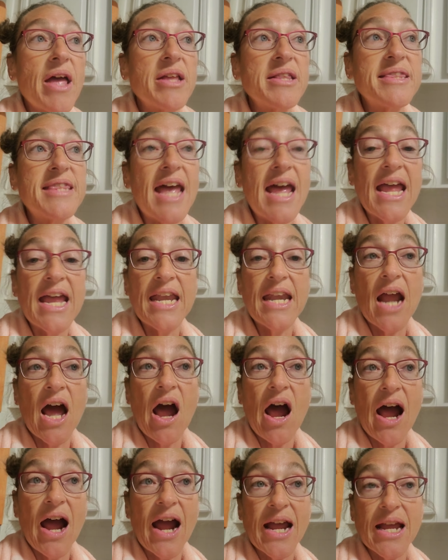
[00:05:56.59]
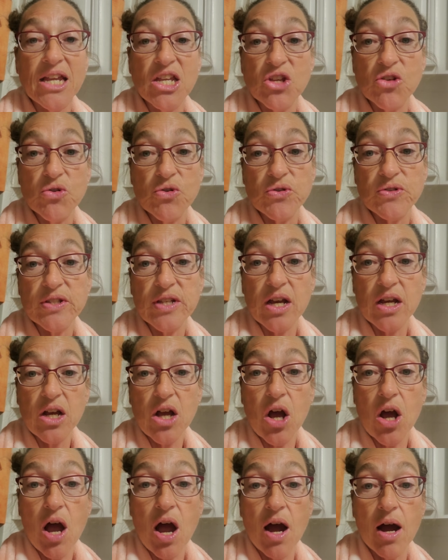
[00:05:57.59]
Then I use
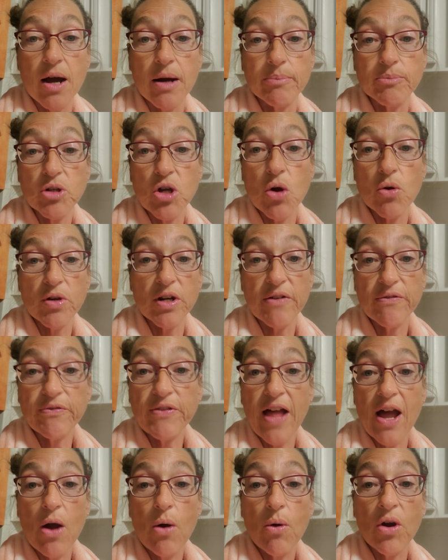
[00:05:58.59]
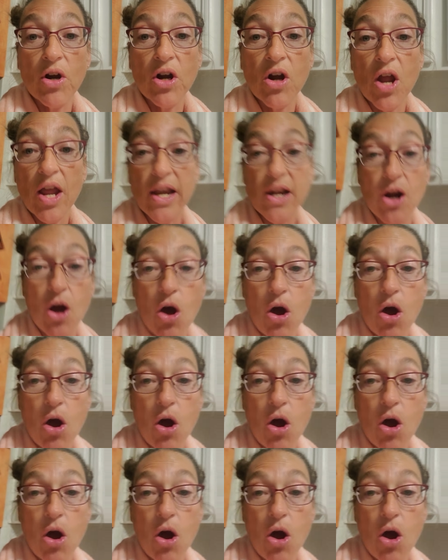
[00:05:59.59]
coconut flour and